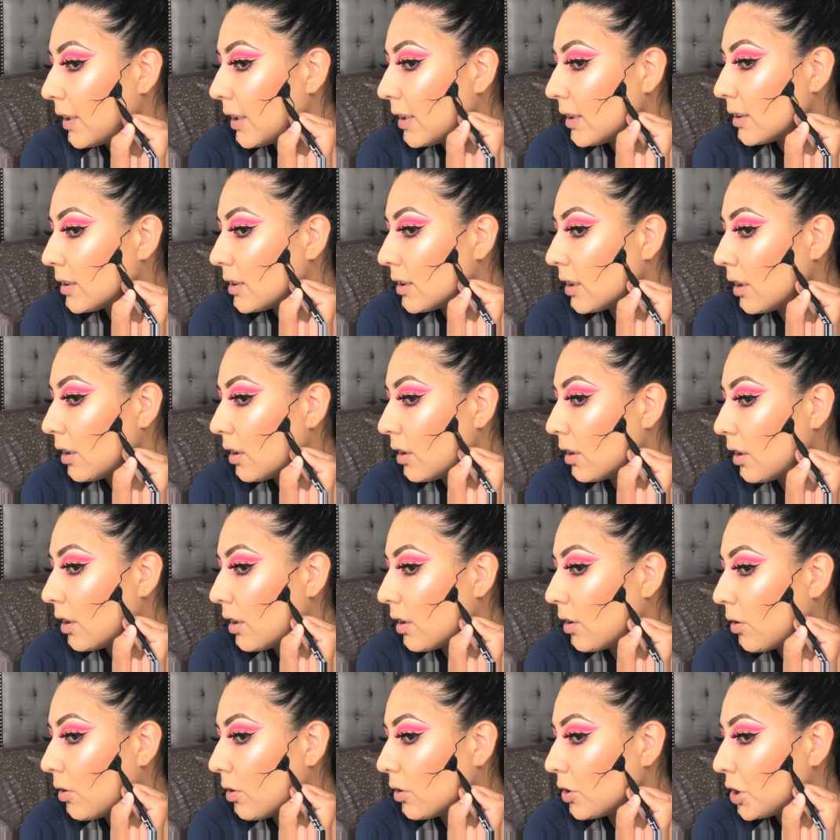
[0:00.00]
it's a
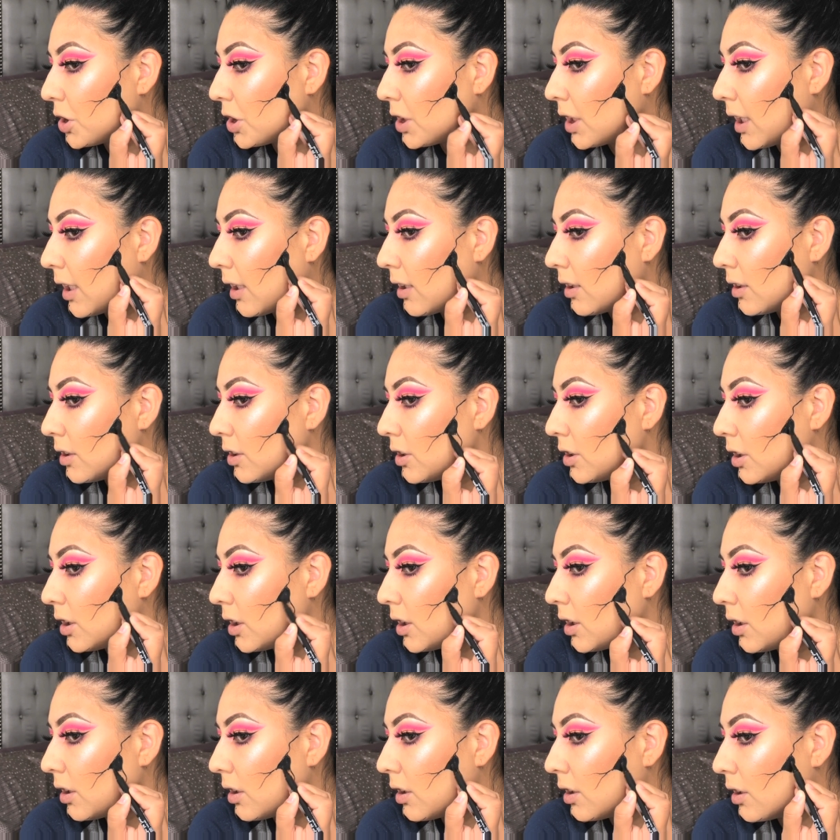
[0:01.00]
little
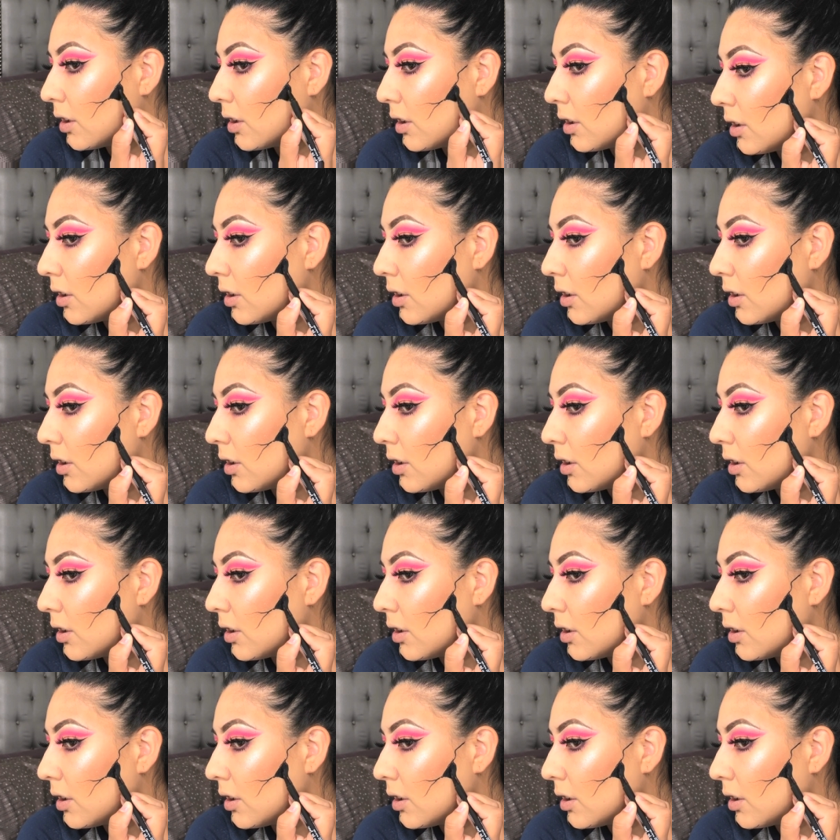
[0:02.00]
challenging.